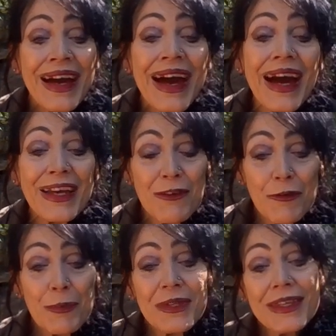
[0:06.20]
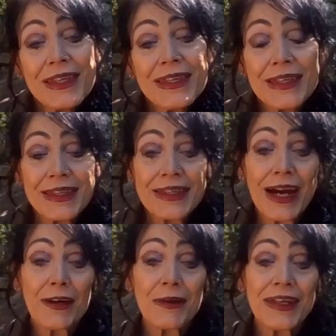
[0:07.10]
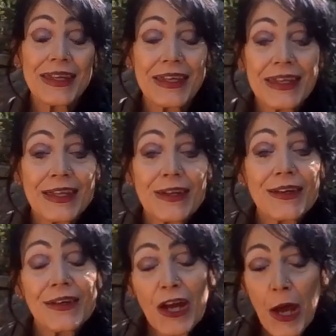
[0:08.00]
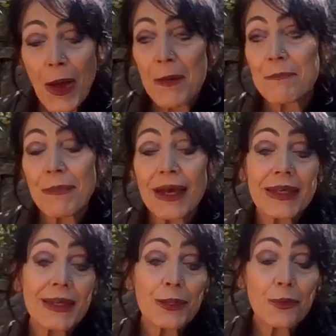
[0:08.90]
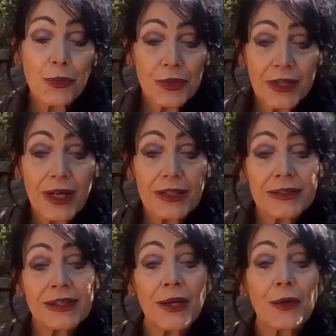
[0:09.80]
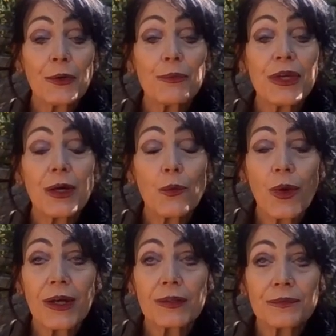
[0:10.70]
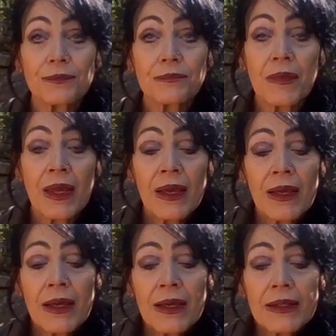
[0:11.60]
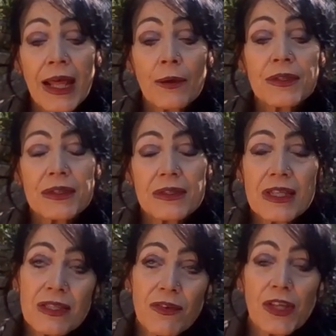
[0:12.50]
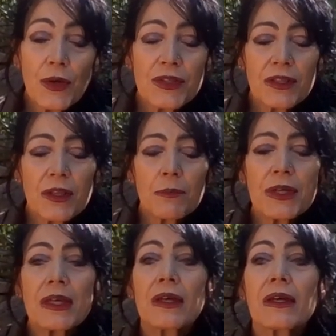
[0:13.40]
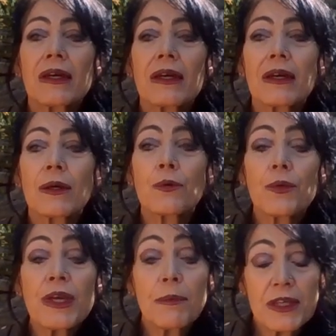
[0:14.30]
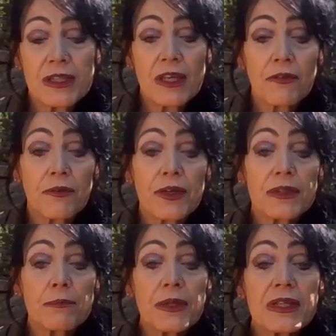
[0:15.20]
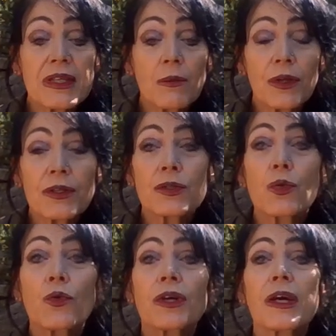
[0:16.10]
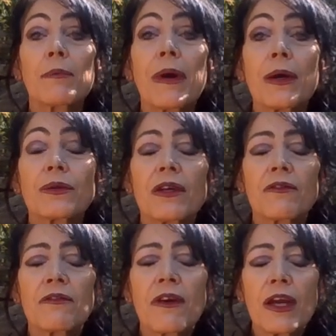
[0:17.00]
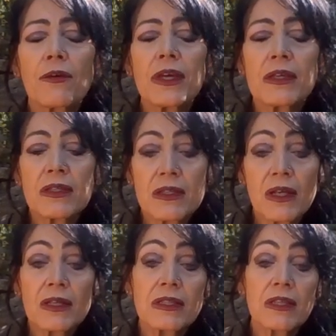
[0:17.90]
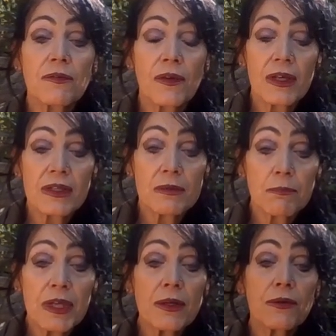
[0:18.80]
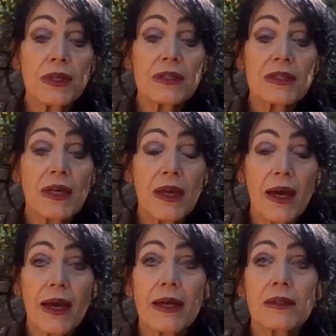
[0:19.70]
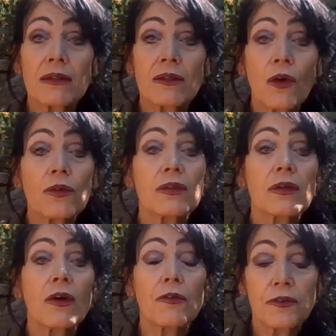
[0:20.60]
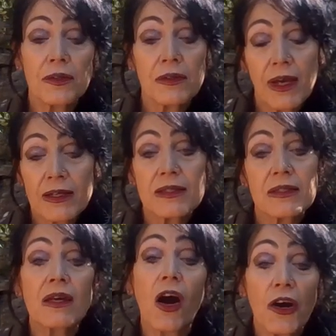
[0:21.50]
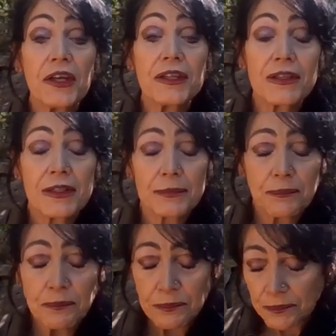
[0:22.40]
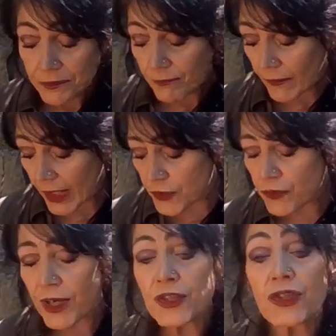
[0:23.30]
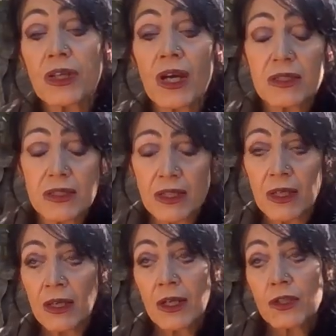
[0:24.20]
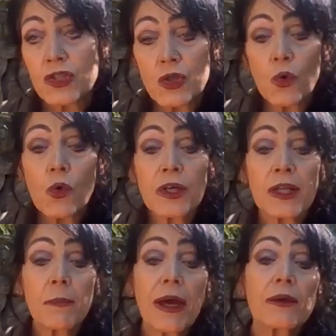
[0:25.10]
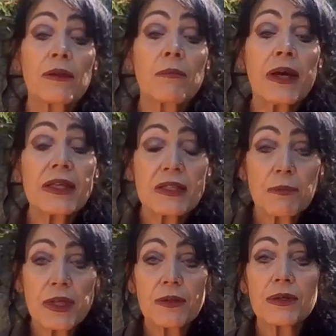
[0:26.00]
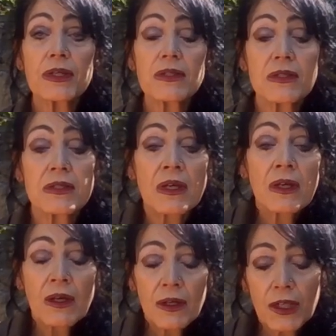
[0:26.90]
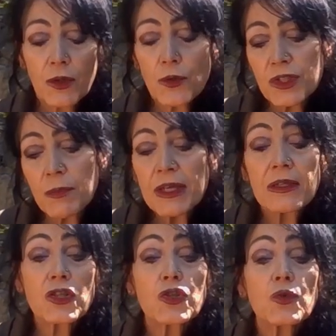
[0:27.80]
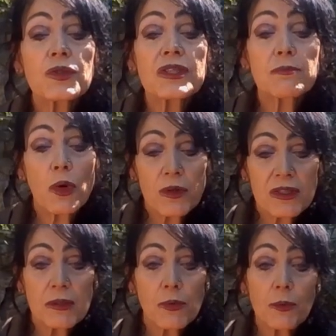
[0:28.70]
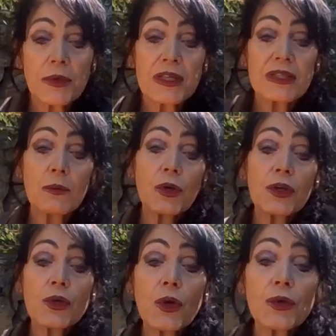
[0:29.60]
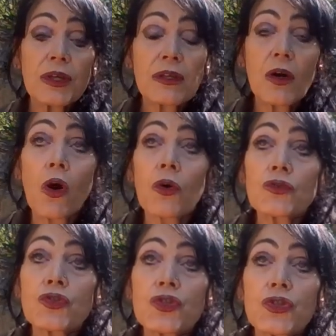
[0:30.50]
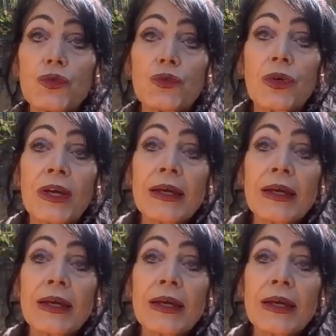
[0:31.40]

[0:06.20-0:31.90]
Hi everybody, Yara here. I'm back in a walled garden. I hope you are well. Now this video is going to be a wee bit different because I want to talk about a very incisive experience I had, and not of the nice kind. I tried to cut talking about my experience, you know, to make it as short as possible, because I want to go then on to